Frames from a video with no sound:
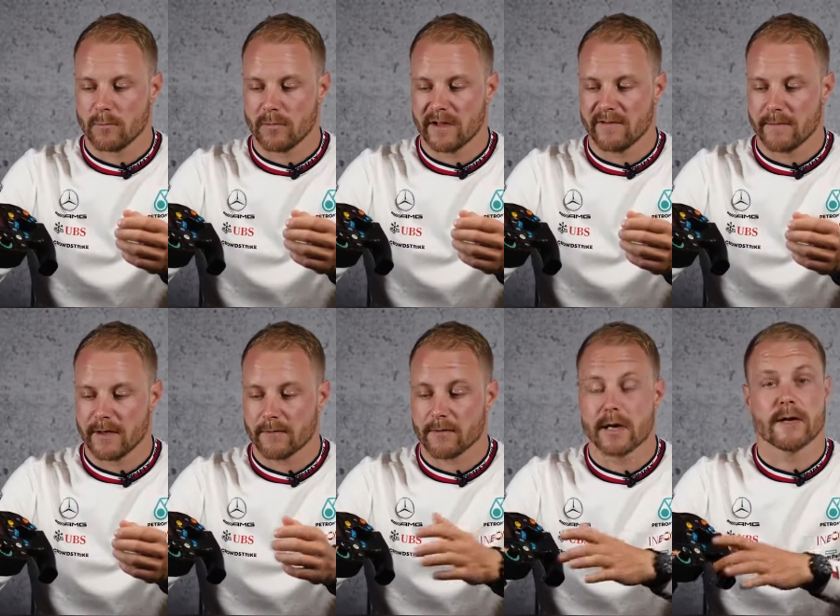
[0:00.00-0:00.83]
We have a bit
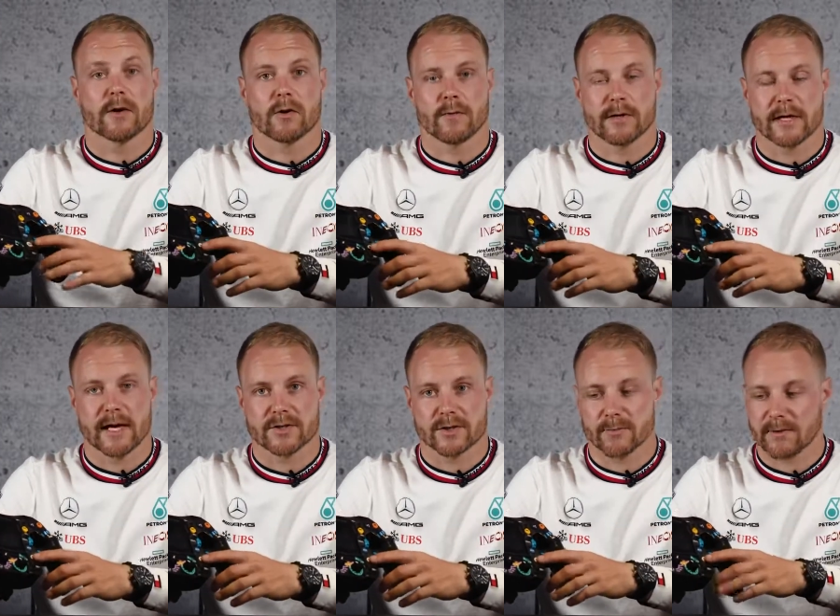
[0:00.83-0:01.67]
of radio
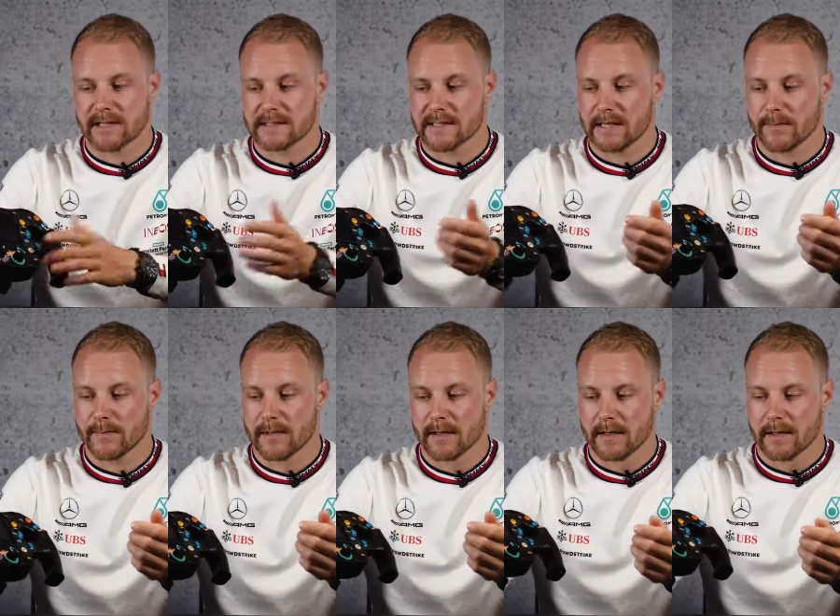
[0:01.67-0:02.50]
communication with the team.
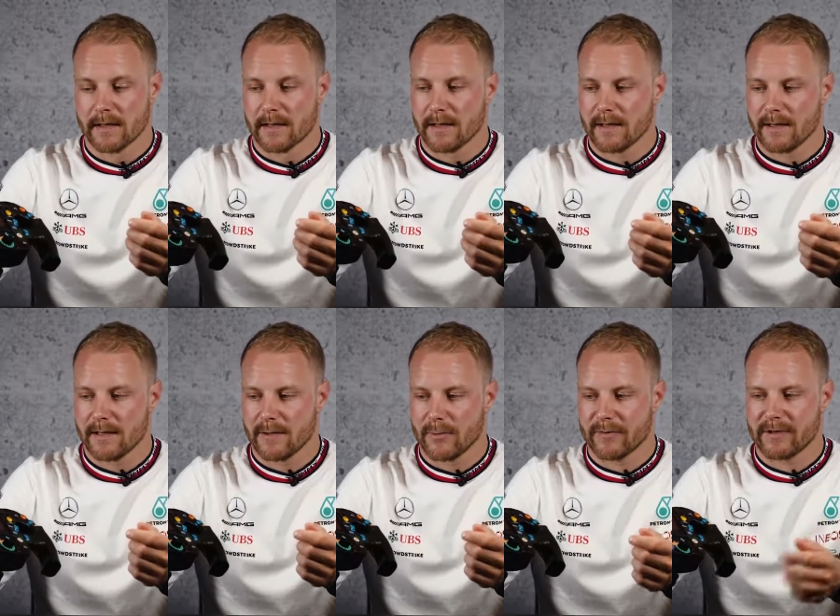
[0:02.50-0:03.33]
We
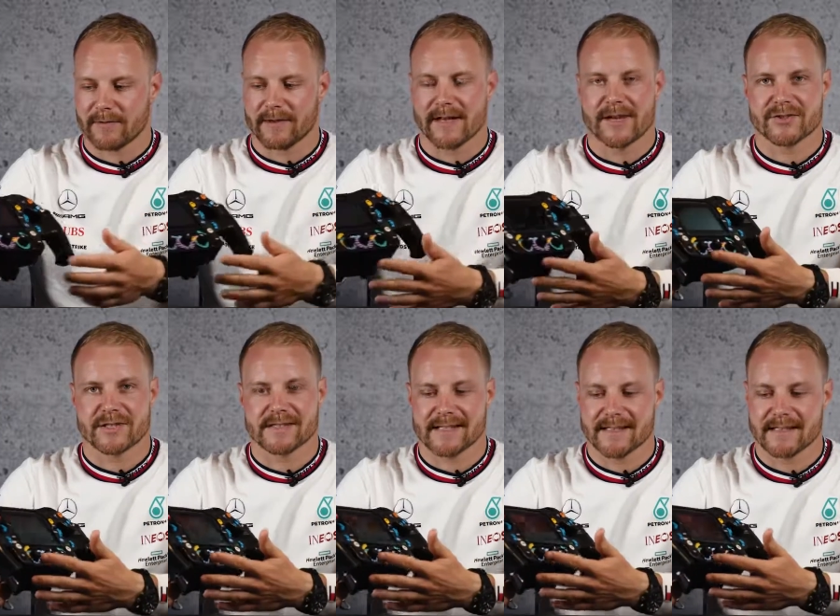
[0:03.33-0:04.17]
have different engine
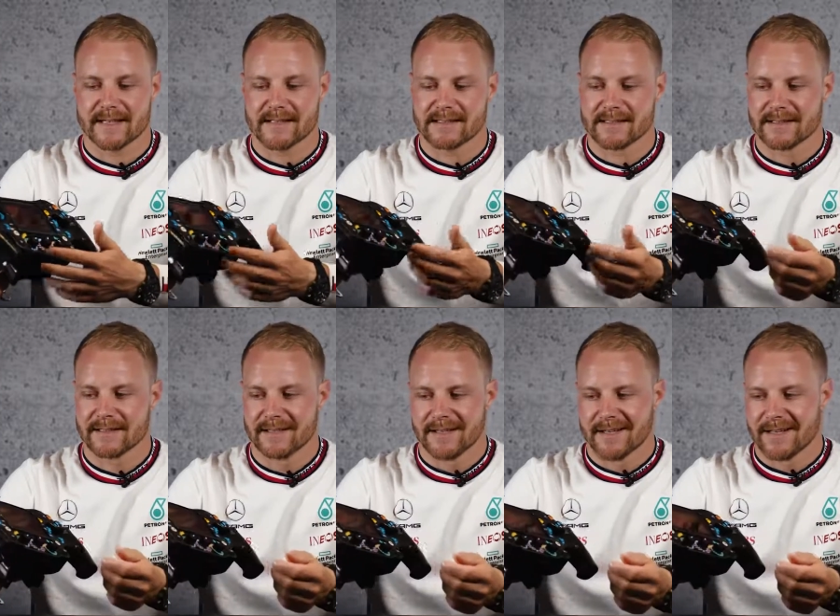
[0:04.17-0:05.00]
settings.
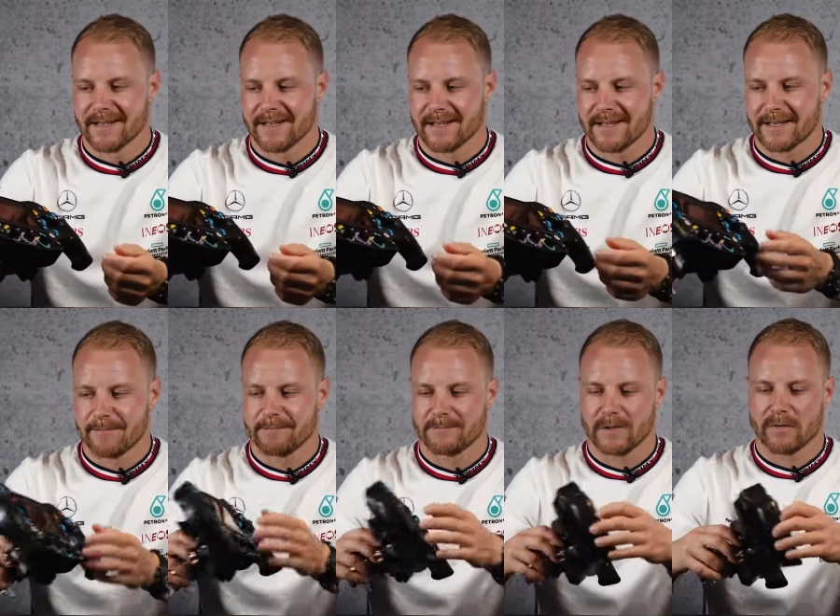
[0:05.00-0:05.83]

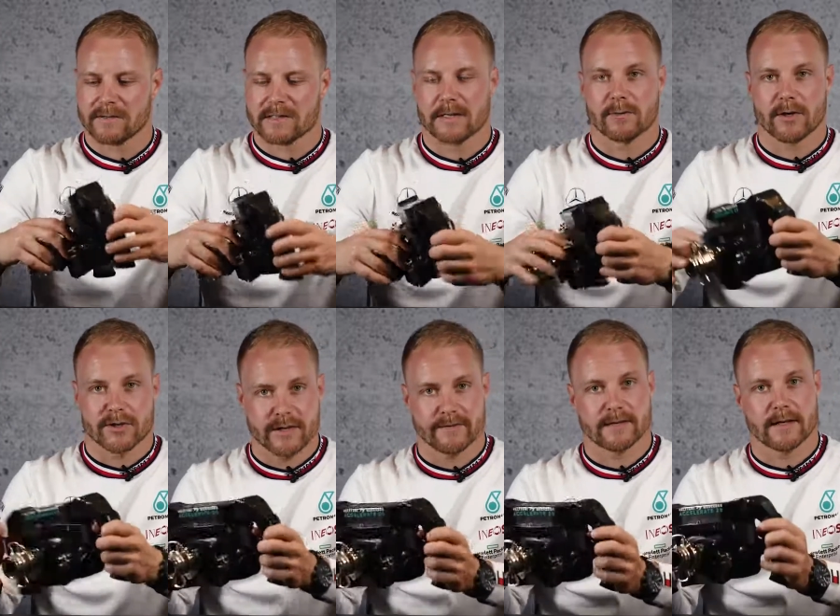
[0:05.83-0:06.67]
Obviously we're
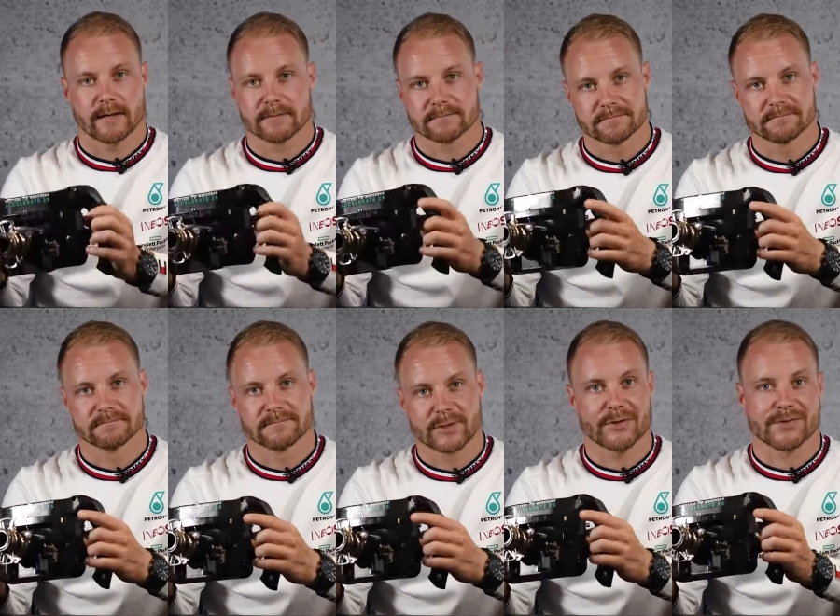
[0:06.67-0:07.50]
shifting
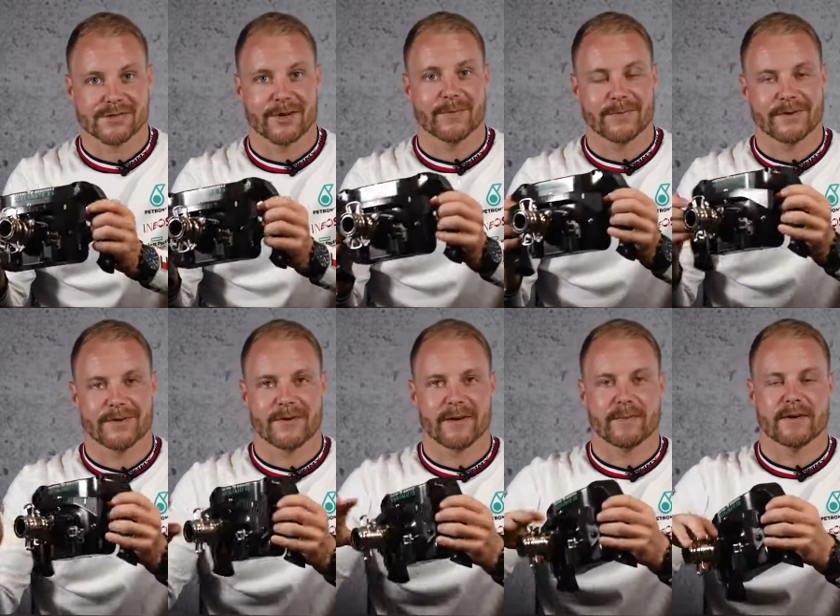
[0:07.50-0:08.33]
non-stop,
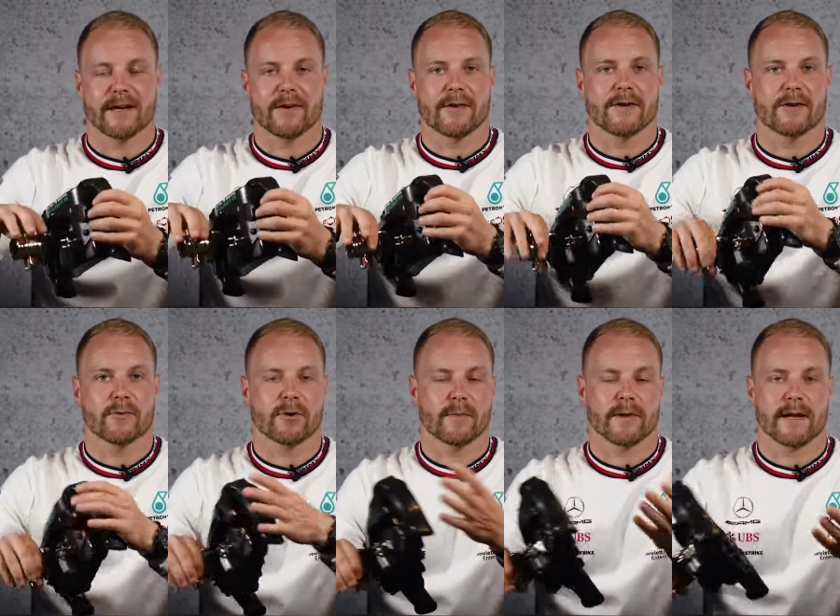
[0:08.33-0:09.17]
up and down, and you
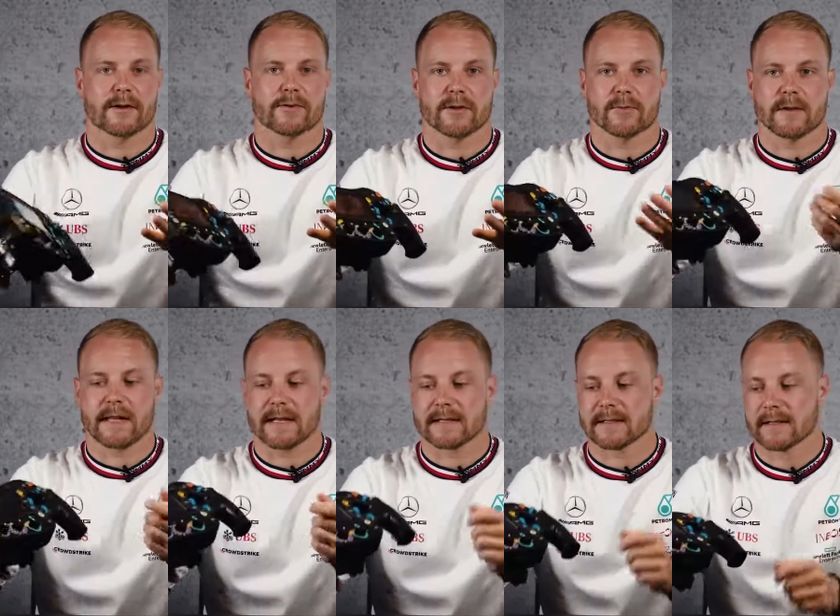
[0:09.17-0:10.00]
want to be accurate with
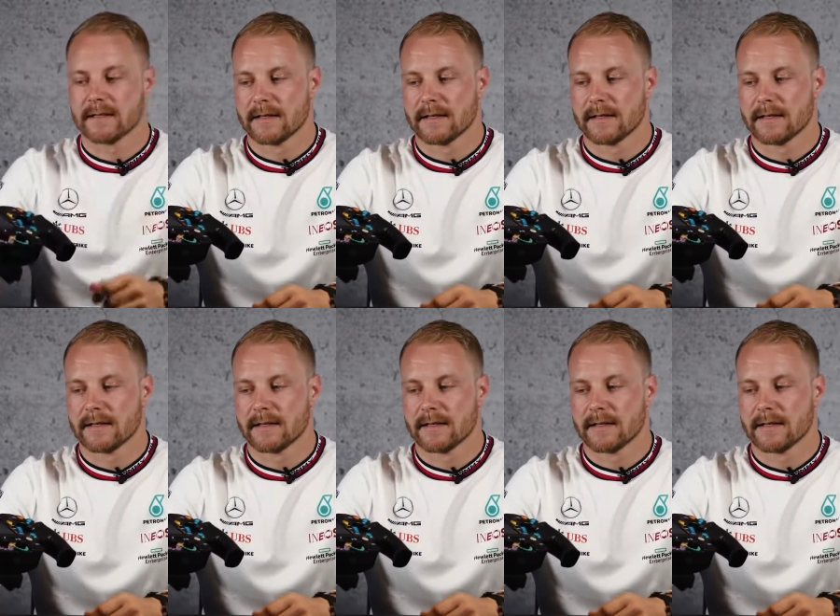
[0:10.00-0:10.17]
that.